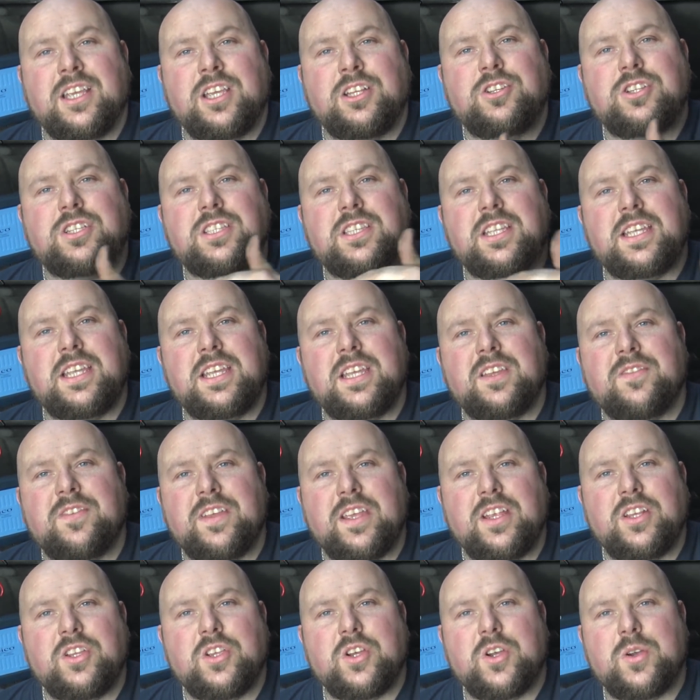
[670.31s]
Just think of it
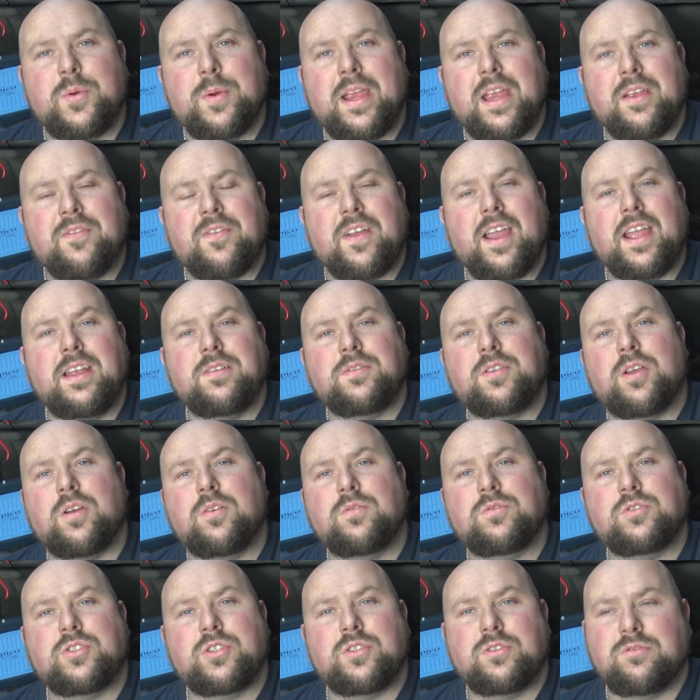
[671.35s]
in your way. If I
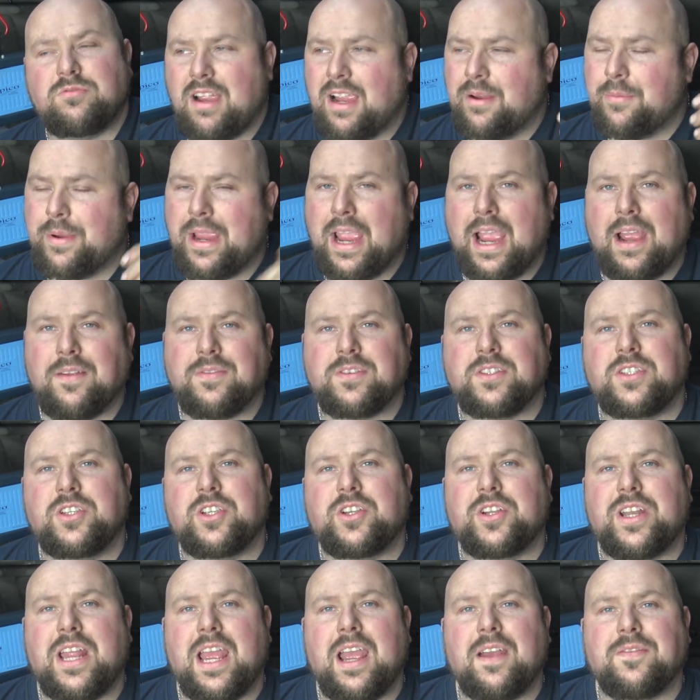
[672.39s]
told you, right, we have to, you're
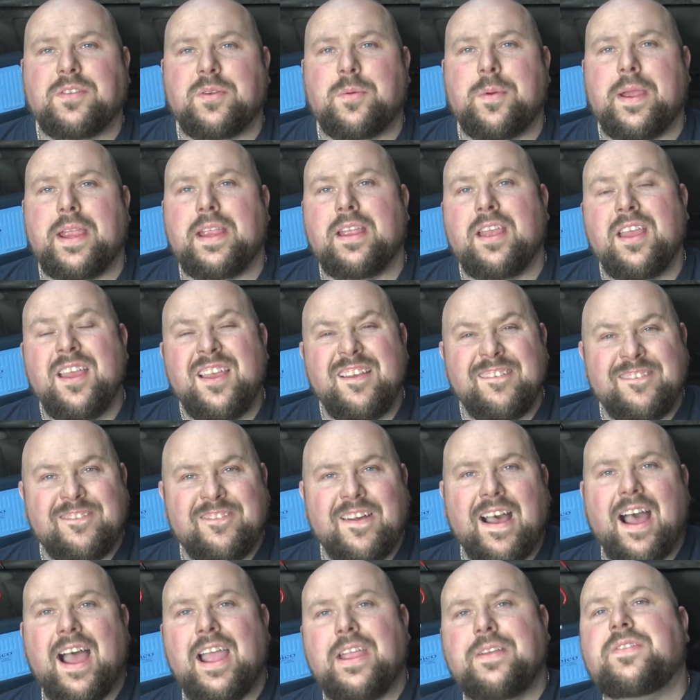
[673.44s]
going to have to wait
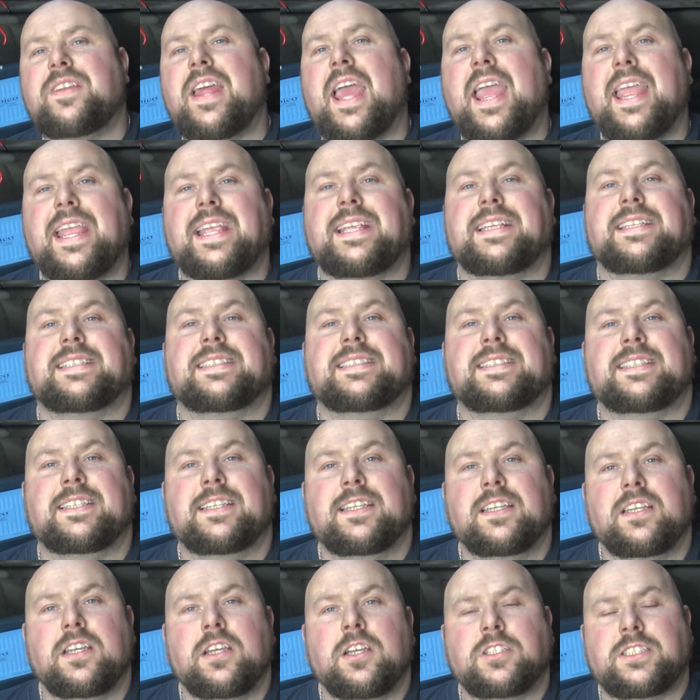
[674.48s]
five days
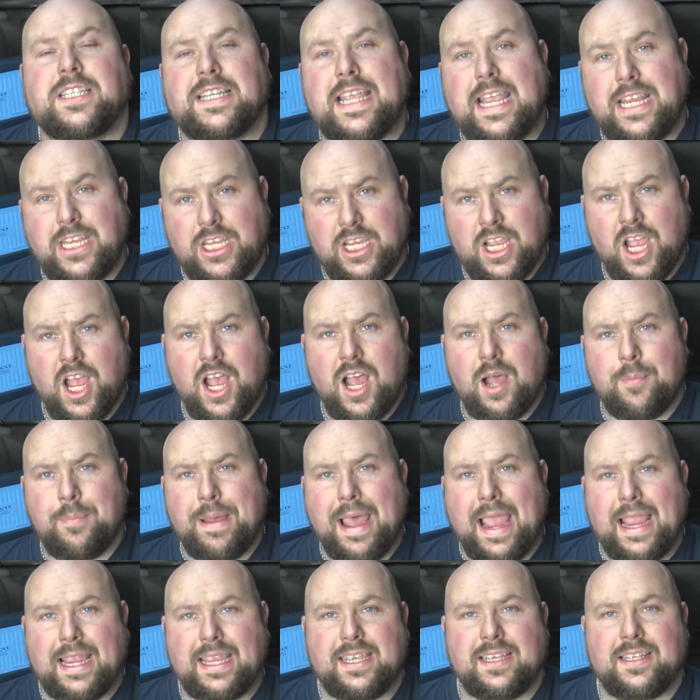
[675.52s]
to get your car
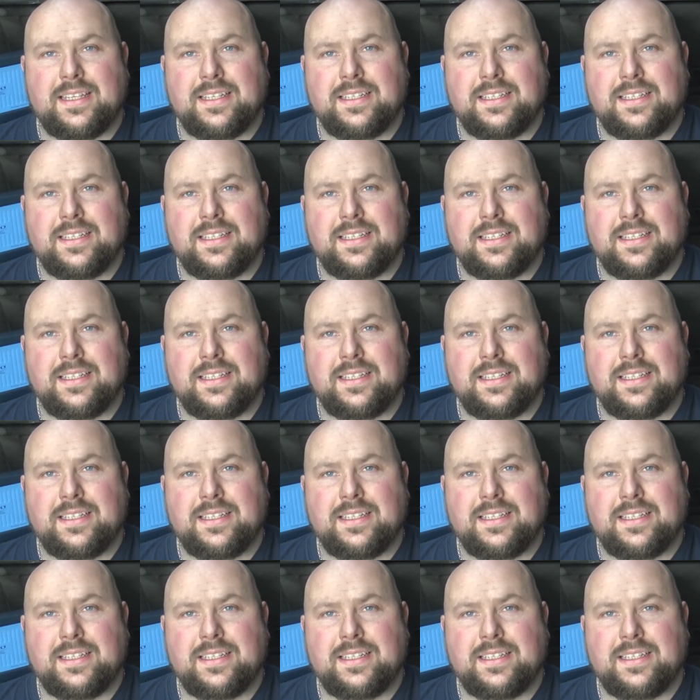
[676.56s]
back